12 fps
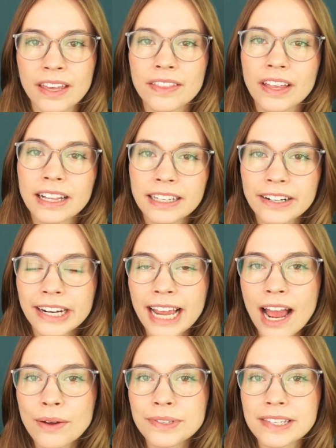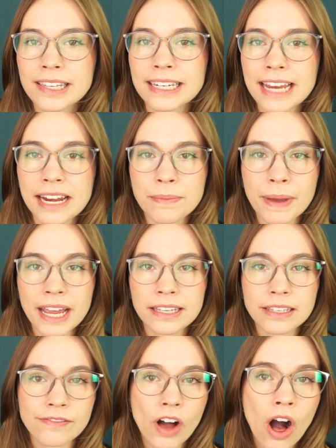The Clearinghouse is a database
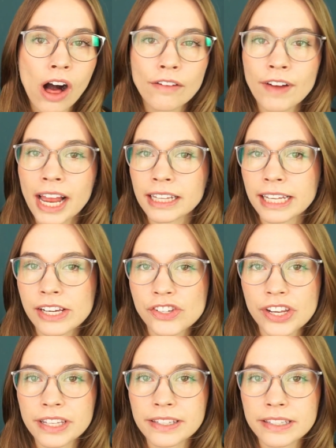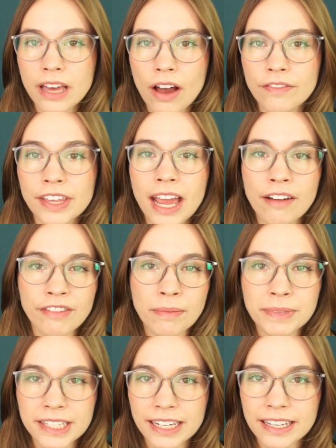of all violations of the
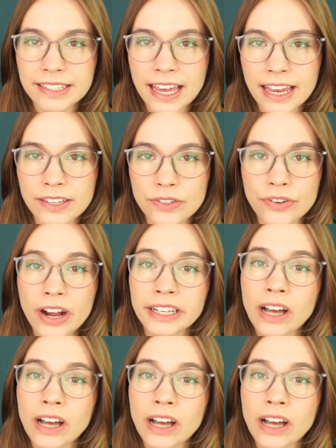FMCSA's Drug and